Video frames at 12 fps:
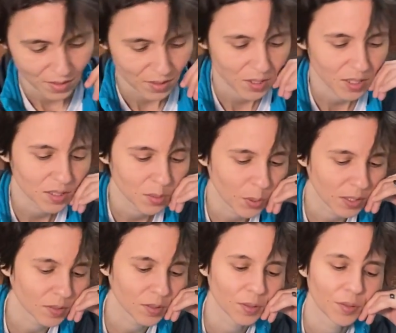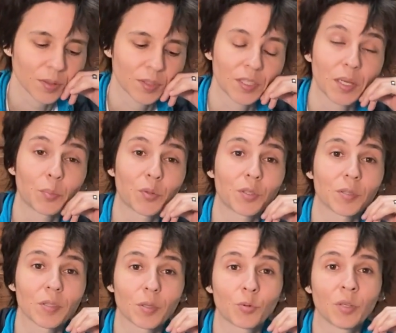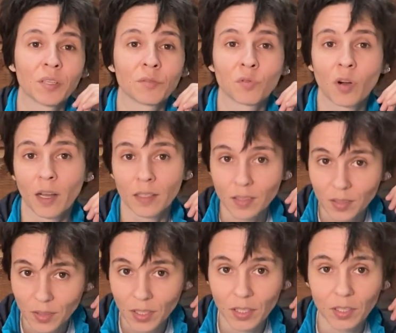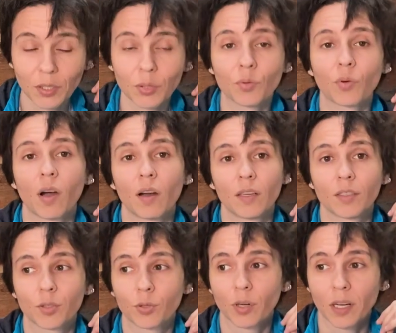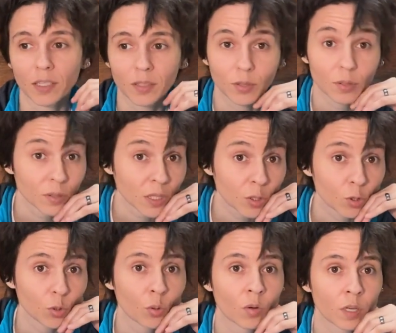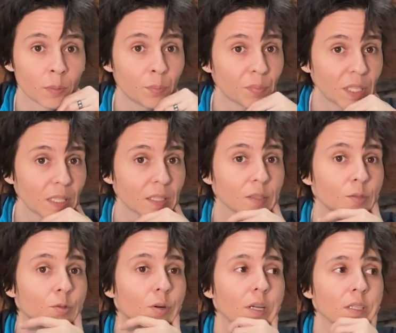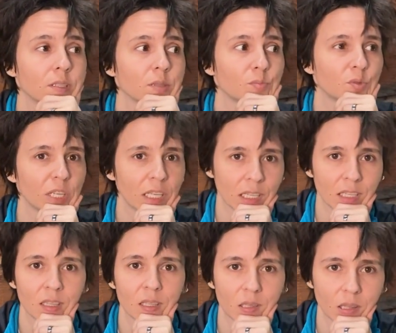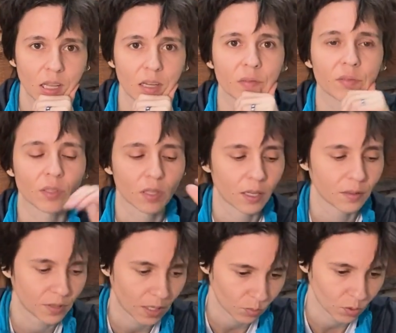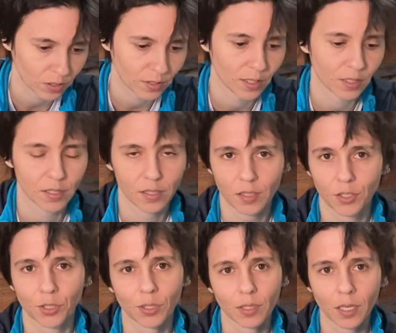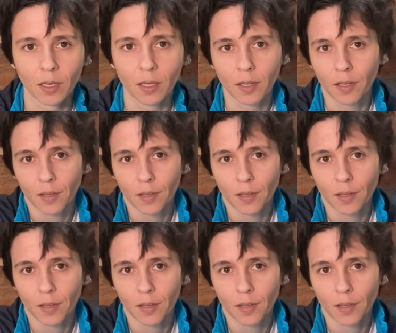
The Six of Pentacles, the Emperor, the Queen of Wands. There you are, trying to restore peace, trying to bring in the love that was there initially,